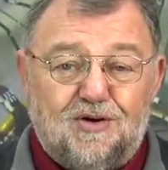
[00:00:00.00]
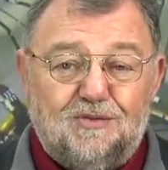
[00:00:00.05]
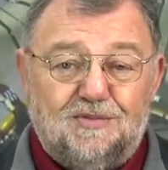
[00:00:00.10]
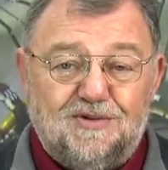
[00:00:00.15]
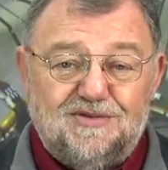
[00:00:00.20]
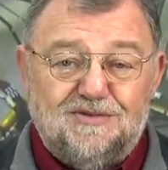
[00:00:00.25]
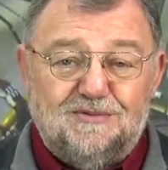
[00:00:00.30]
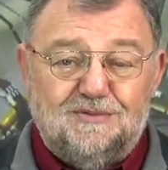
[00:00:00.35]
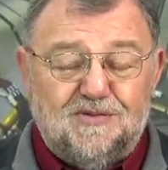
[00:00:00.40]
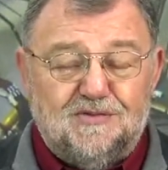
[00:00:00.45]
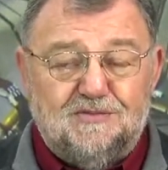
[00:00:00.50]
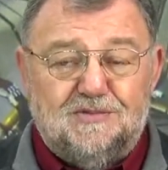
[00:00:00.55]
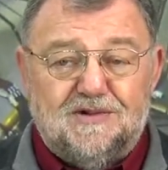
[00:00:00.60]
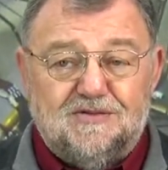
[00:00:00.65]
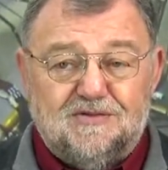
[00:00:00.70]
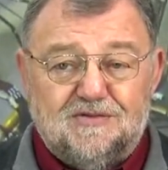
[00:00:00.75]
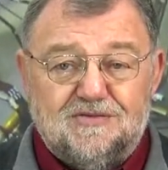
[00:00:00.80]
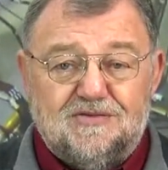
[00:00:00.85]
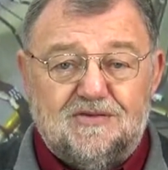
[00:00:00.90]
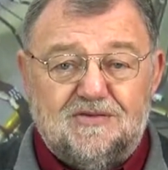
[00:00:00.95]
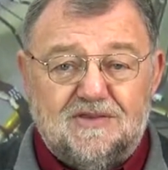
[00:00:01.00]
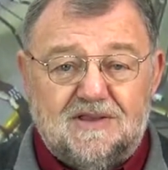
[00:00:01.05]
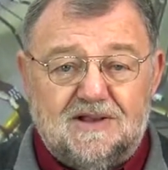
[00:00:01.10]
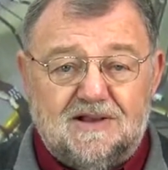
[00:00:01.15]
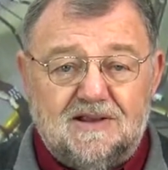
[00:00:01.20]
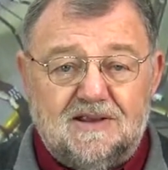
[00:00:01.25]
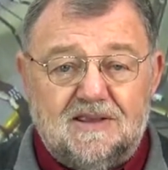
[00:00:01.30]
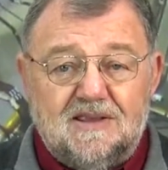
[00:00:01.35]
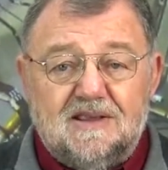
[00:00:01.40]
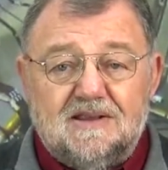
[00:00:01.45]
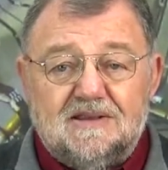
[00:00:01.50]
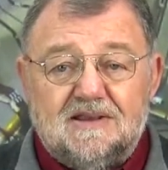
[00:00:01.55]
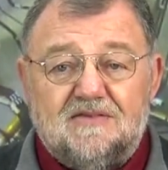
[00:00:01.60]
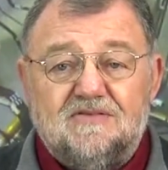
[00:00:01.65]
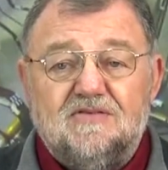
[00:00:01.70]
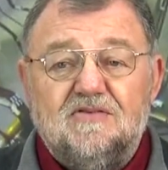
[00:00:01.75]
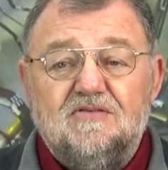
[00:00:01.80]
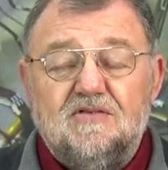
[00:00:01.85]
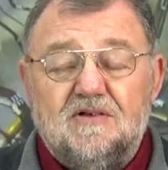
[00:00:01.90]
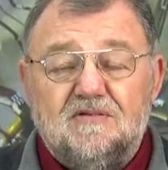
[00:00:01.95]
but the production
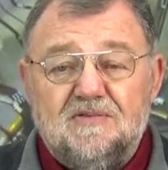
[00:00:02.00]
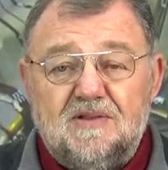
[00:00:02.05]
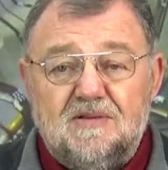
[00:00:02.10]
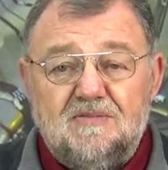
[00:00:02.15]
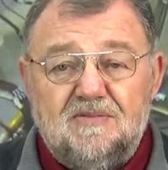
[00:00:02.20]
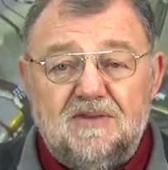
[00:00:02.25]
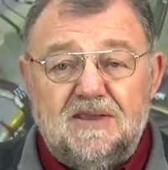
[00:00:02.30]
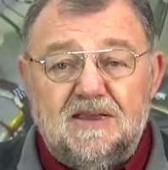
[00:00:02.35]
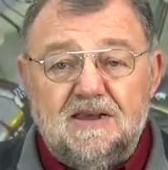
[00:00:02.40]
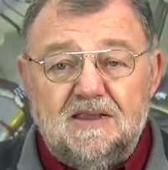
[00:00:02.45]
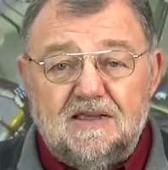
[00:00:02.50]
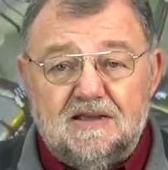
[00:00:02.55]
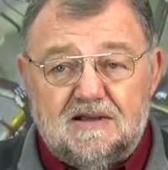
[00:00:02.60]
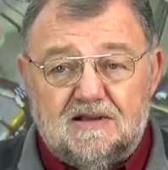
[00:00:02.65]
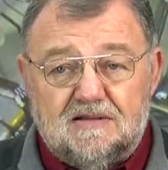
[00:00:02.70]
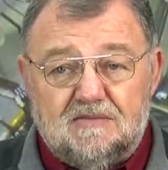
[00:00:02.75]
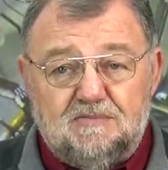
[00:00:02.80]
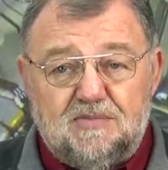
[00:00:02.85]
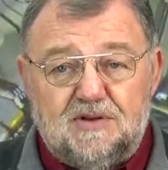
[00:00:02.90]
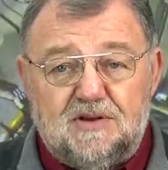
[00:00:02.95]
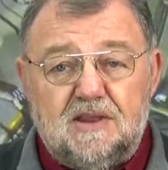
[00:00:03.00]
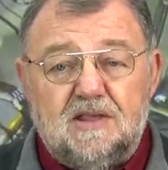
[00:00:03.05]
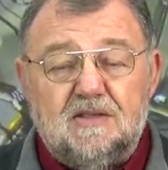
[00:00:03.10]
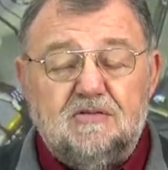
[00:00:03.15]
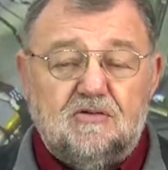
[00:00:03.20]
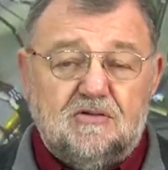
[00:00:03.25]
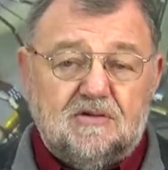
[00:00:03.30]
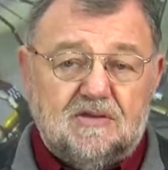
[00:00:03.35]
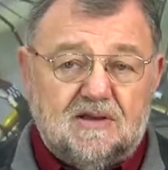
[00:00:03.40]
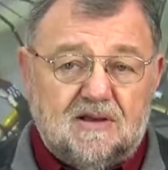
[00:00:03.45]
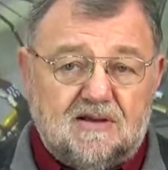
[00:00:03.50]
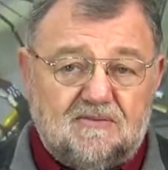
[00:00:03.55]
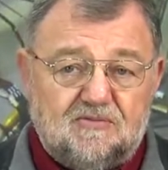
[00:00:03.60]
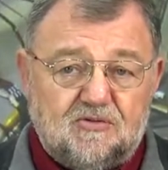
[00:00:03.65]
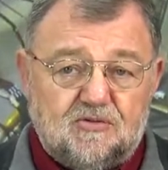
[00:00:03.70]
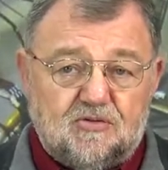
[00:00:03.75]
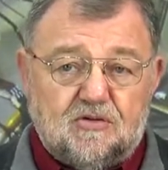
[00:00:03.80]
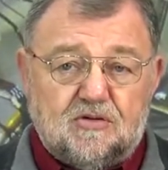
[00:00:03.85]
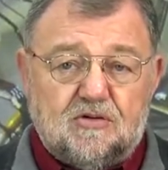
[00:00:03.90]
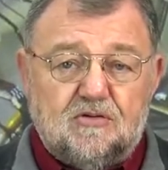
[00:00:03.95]
of the particulate matter
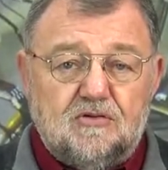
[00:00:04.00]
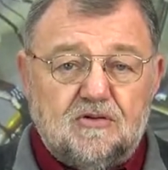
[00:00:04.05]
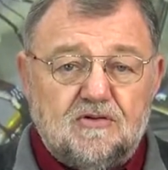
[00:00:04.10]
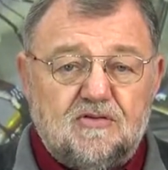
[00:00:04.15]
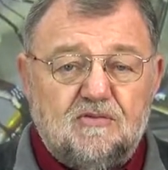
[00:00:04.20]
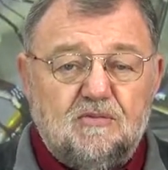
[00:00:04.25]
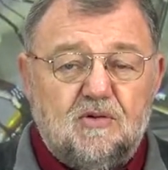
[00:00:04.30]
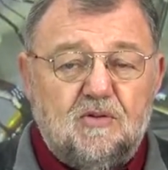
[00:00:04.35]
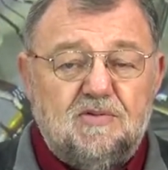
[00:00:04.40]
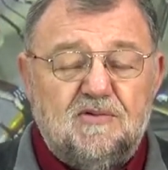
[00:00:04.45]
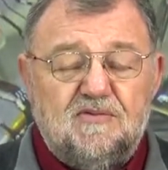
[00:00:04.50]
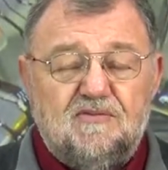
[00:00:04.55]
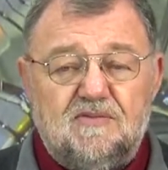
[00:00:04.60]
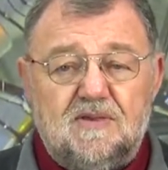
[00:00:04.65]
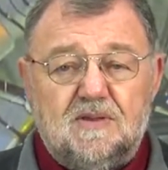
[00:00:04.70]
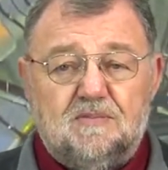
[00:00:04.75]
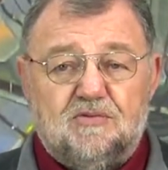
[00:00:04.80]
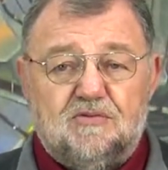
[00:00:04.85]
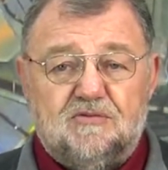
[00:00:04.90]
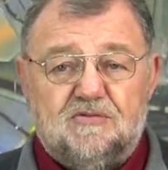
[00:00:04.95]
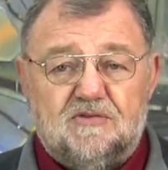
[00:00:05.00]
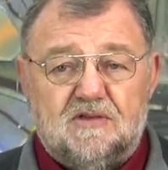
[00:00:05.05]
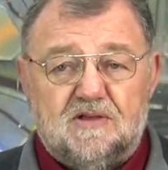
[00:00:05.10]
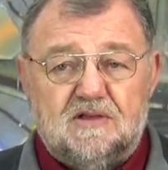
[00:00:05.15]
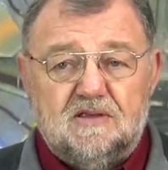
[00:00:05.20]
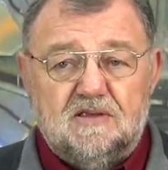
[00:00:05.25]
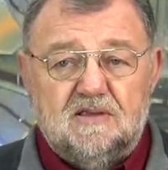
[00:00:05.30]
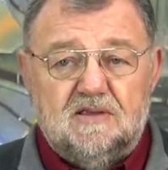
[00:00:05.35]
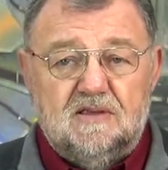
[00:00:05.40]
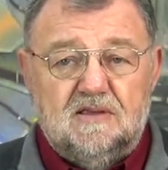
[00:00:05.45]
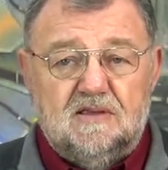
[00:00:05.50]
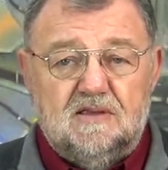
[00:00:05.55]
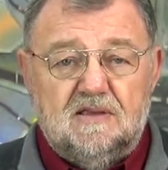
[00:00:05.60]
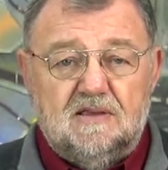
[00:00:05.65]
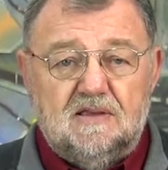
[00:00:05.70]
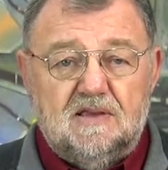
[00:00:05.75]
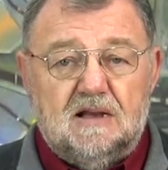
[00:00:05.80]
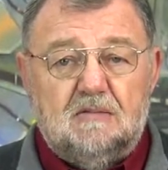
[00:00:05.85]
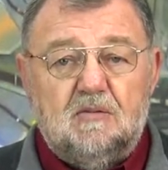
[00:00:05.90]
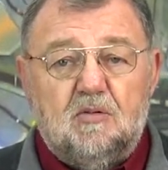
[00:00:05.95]
is, so to say,
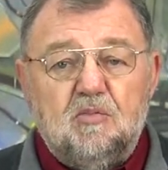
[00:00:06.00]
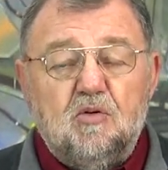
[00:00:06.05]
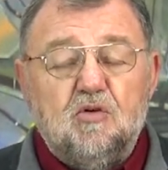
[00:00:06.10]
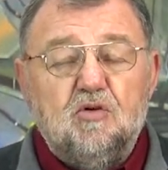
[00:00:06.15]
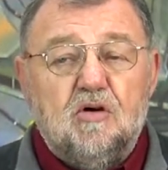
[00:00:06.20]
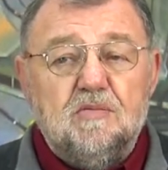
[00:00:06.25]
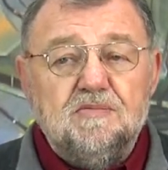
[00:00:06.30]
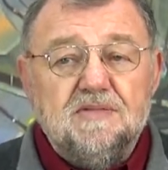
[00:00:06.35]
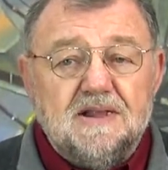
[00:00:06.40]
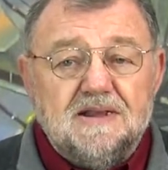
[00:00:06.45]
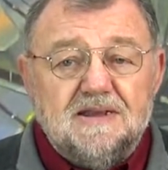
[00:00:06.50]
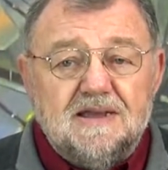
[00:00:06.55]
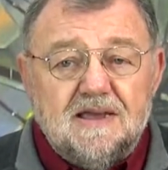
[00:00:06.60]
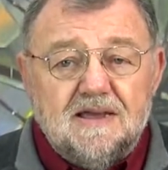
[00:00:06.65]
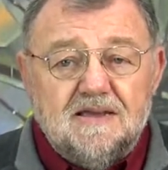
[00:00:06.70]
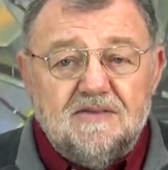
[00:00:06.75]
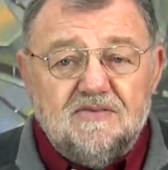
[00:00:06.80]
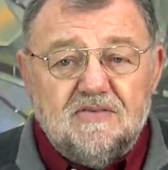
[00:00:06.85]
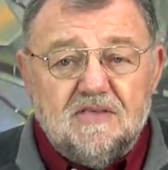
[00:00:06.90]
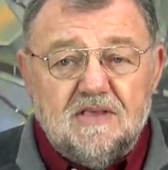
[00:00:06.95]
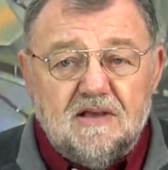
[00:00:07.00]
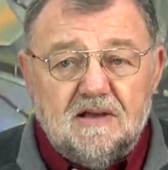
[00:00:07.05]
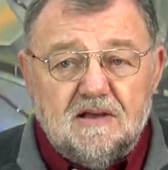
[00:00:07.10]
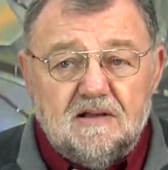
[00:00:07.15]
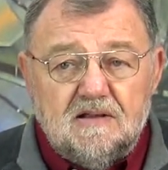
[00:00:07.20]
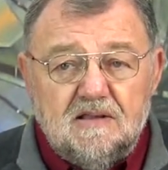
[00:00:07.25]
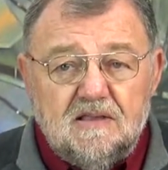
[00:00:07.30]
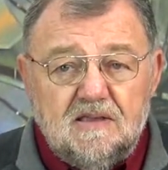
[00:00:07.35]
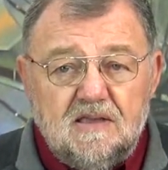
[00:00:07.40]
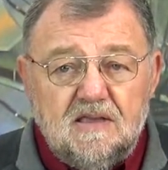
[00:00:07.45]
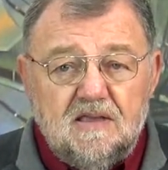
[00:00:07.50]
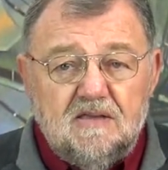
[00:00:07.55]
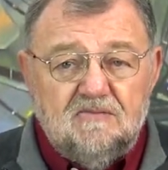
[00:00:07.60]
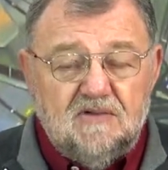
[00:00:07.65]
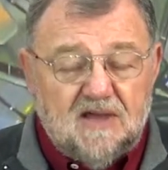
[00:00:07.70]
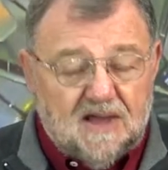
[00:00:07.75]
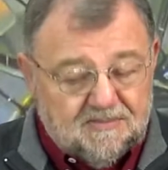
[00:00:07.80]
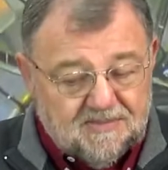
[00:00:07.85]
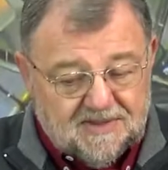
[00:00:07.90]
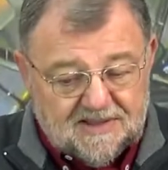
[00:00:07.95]
even less made from vehicles.
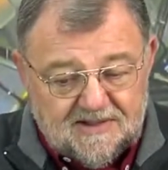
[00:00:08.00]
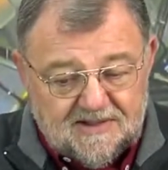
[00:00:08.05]
0